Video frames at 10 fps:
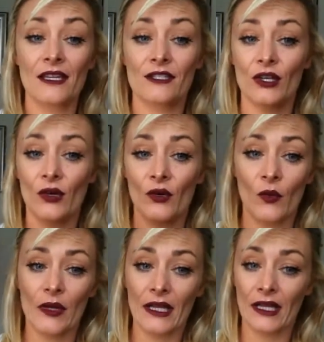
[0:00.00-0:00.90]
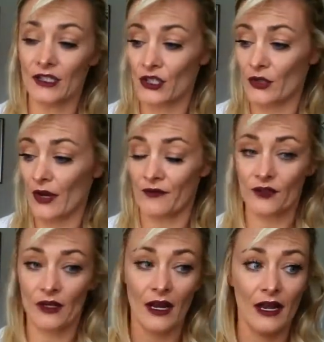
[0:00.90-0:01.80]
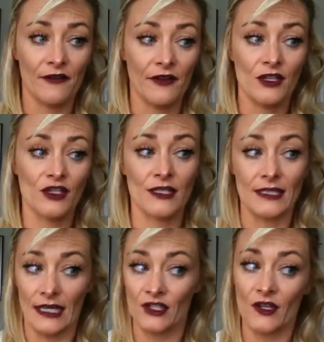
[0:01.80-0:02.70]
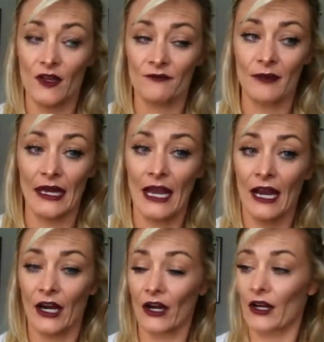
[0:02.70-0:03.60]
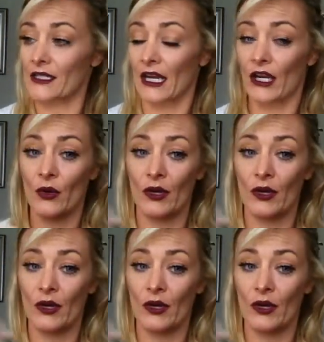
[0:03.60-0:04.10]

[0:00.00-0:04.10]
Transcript: So what I like to do after I finish a section of my hair is I go